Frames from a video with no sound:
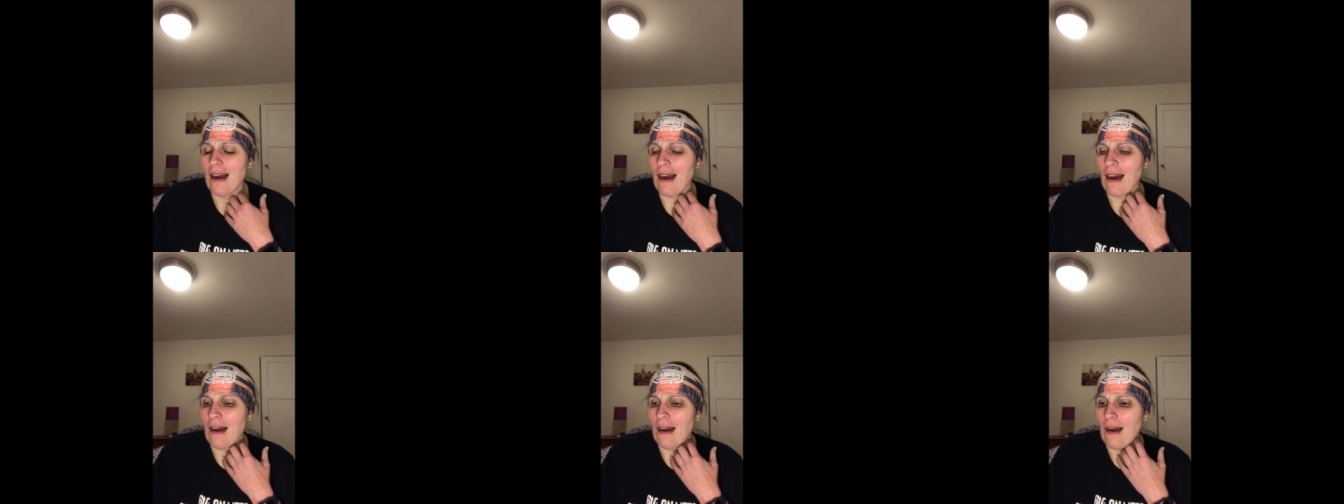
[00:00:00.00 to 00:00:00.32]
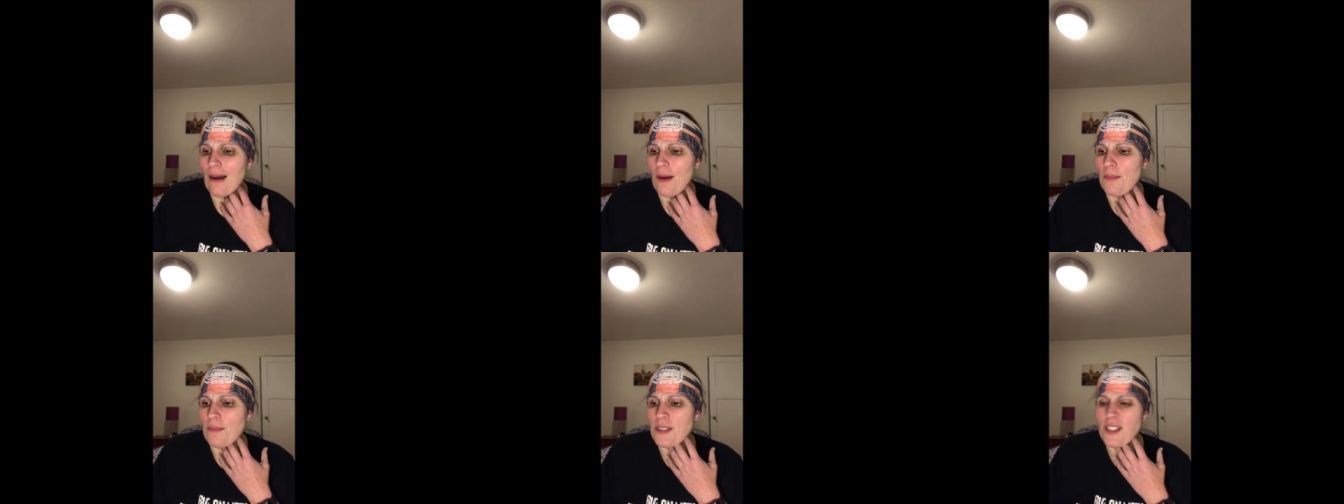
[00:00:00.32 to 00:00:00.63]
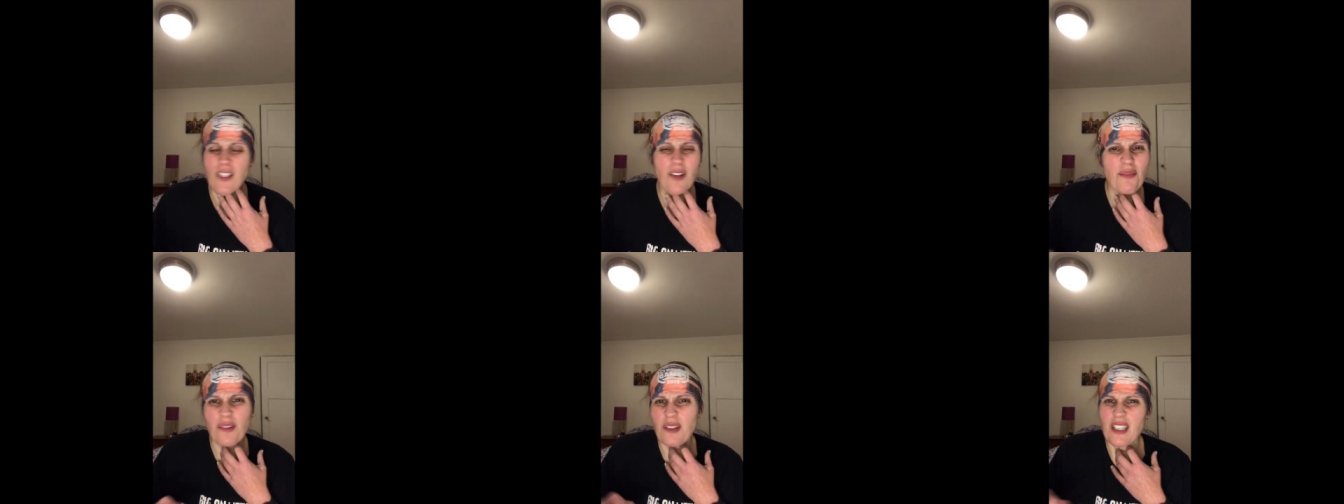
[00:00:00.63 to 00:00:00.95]
um,
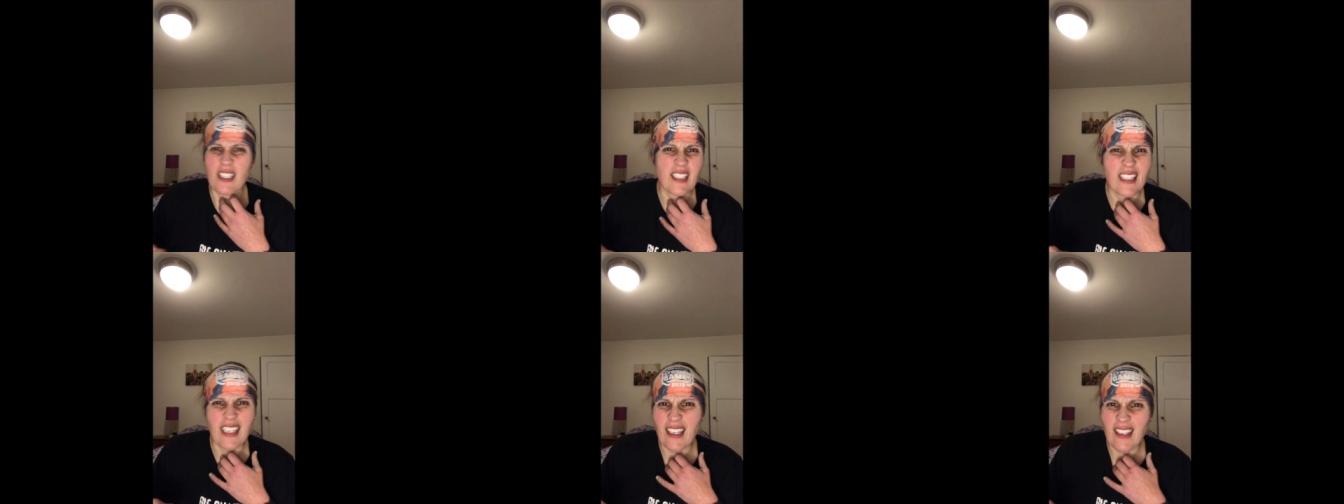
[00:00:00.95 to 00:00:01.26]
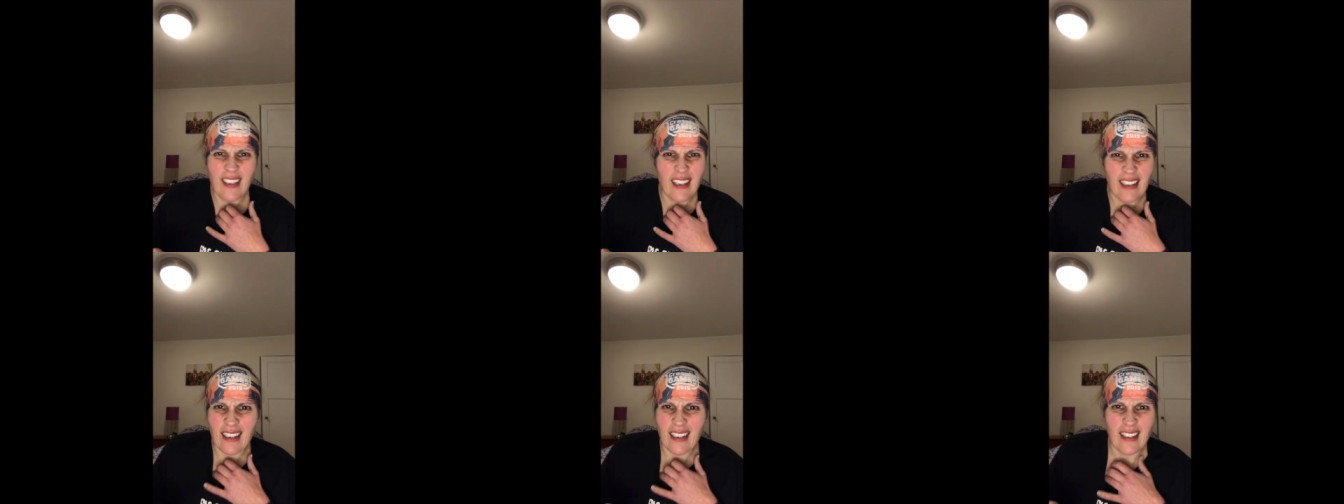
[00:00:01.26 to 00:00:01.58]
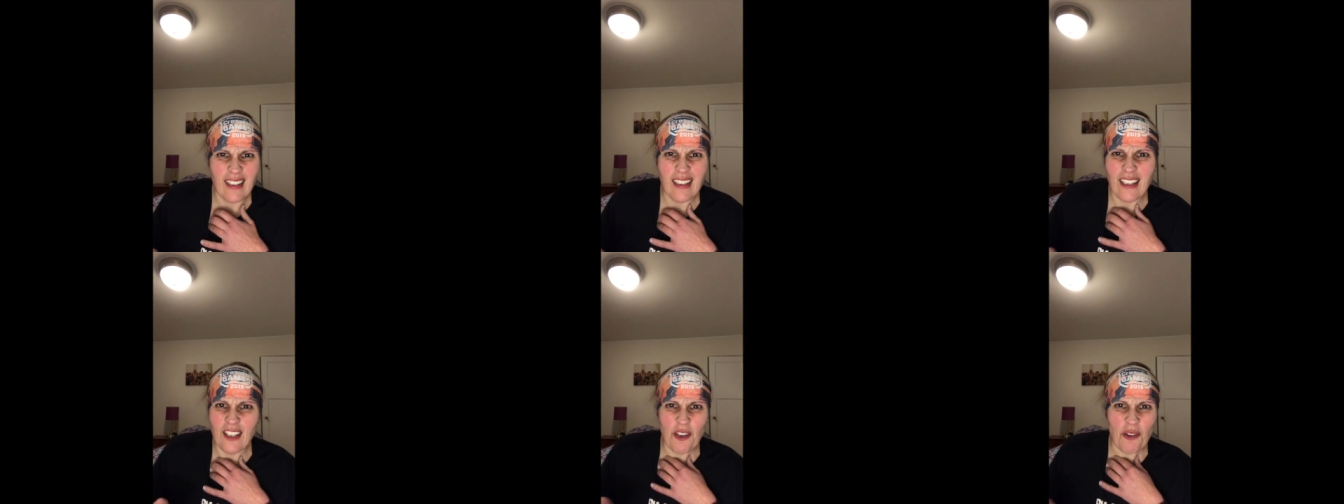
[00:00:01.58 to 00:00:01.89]
stuff for the sink in
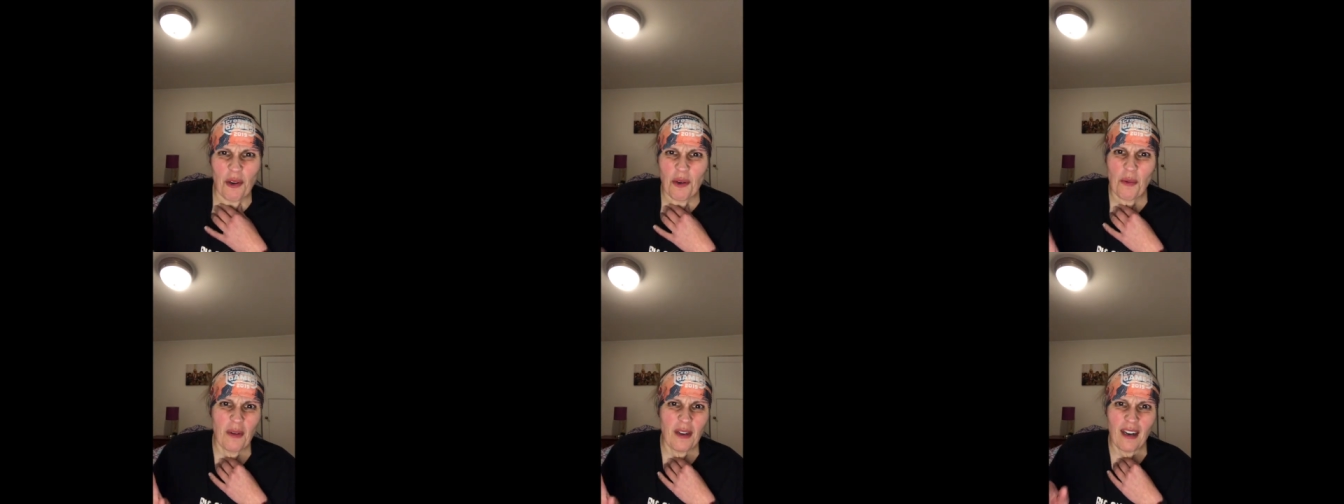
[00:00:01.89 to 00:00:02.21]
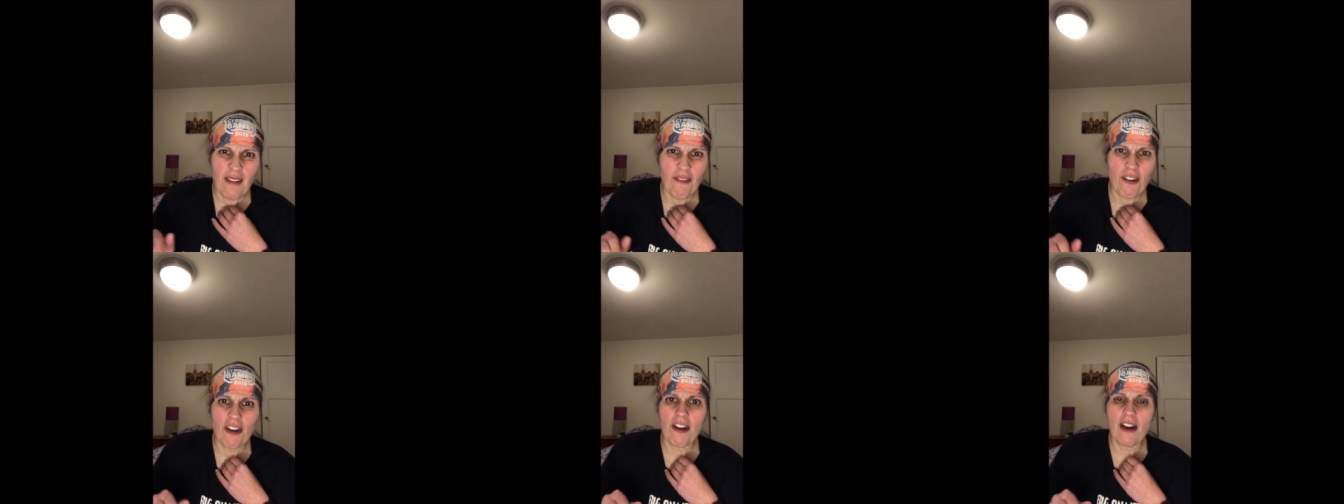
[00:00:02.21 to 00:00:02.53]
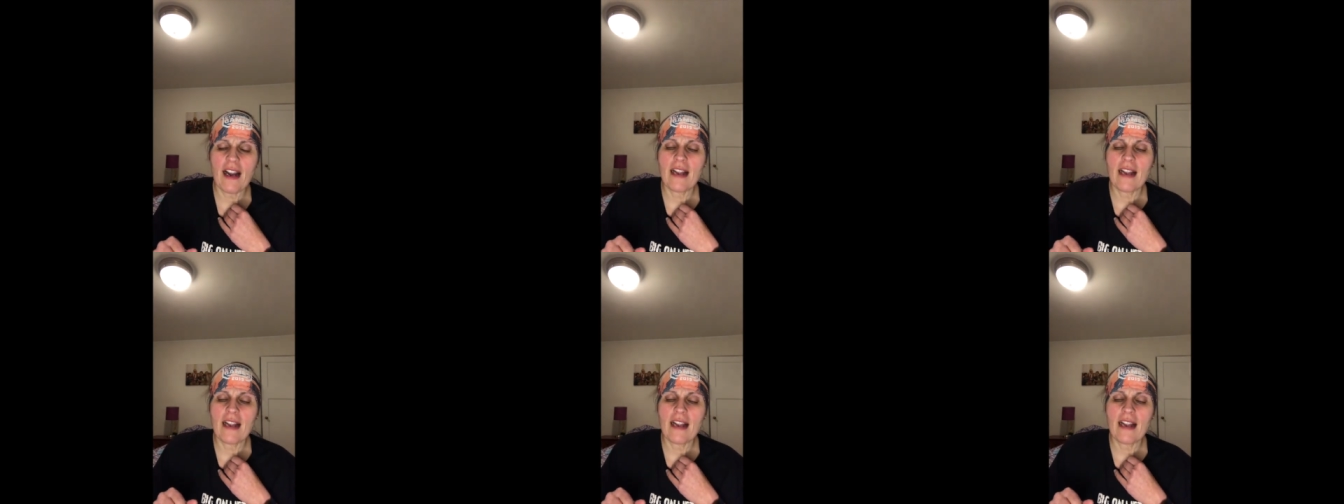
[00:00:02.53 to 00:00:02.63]
it, you know, or whatever.